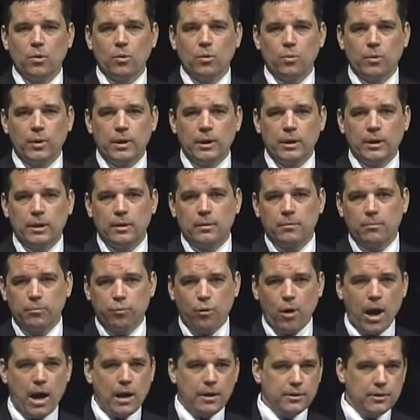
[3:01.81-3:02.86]
We,
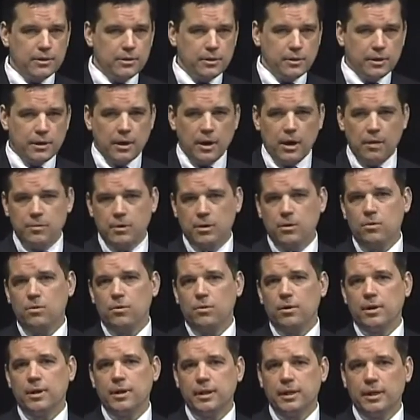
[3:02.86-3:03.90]
prior to the Common
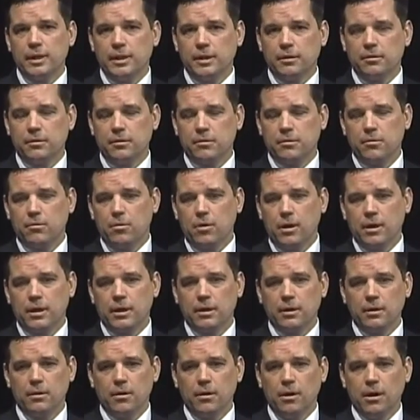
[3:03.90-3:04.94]
Core state standards, were
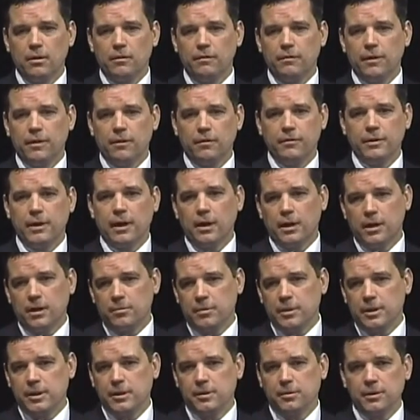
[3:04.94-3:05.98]
working off of
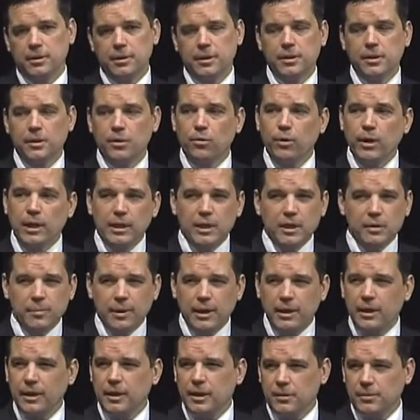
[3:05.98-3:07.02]
documents known as the grade
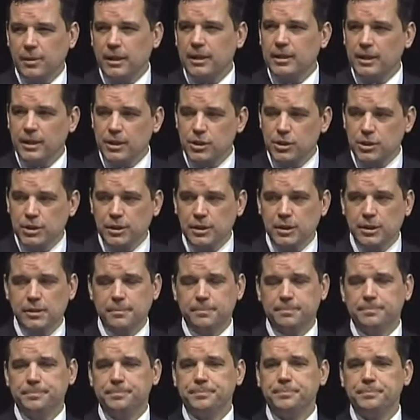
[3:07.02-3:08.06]
span expectations.
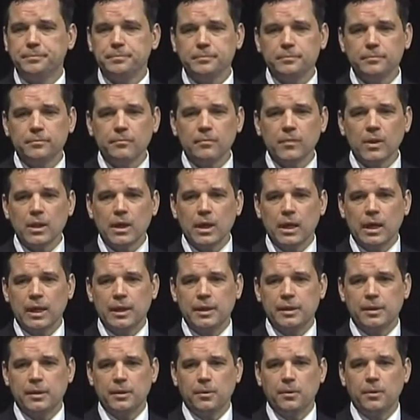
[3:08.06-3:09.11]

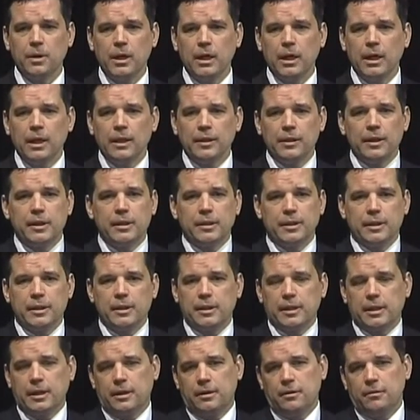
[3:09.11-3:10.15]
So
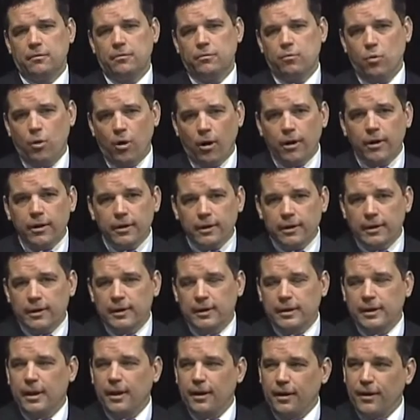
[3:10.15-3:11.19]
this kind of work
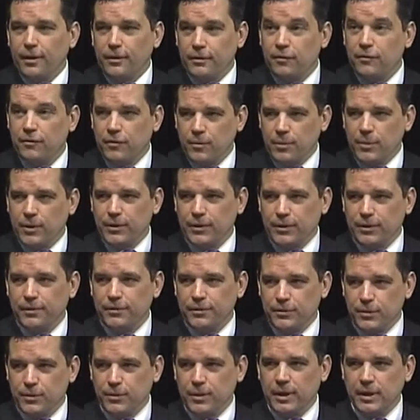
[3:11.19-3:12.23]
is not unfamiliar
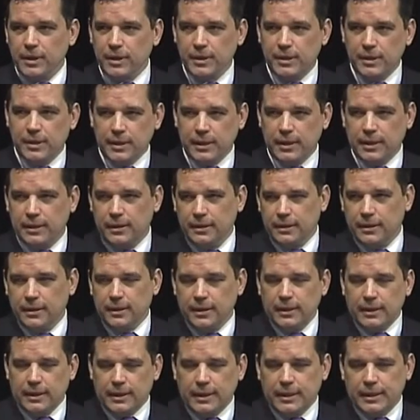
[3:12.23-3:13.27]
to us in
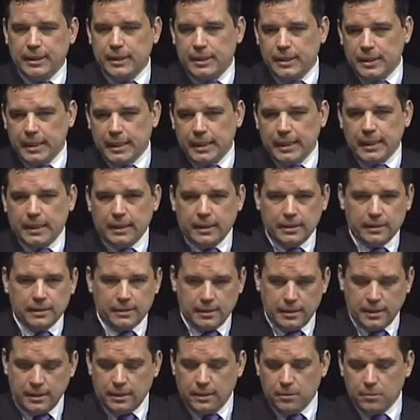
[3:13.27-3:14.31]
the state and
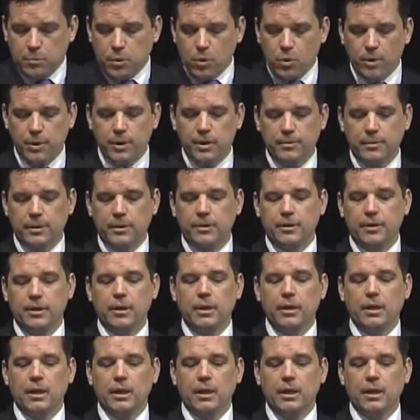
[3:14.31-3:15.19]
in Portsmouth.